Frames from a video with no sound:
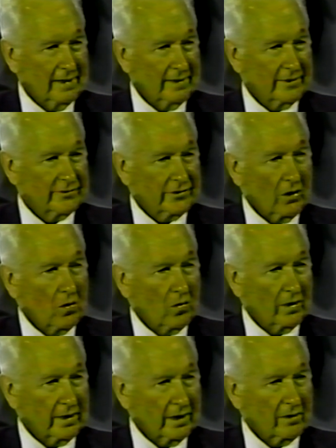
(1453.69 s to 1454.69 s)
The
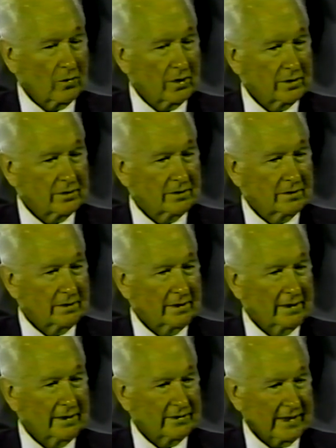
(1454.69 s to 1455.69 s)
soul, in other words,
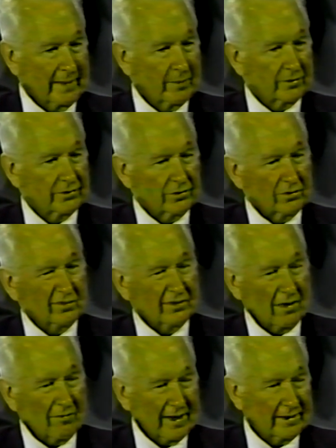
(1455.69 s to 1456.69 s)
is able to
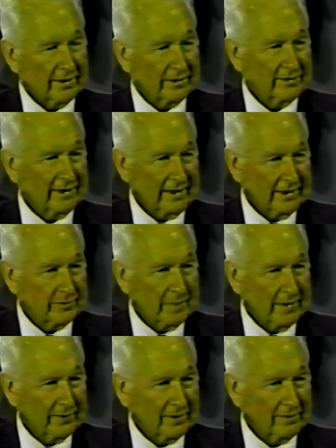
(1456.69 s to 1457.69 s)
direct us in this
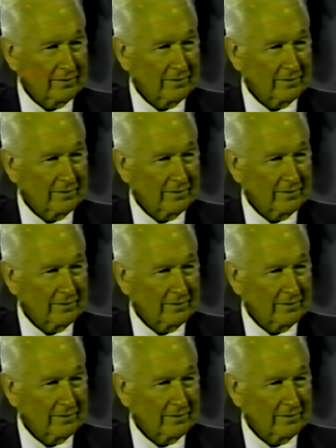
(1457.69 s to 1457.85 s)
method.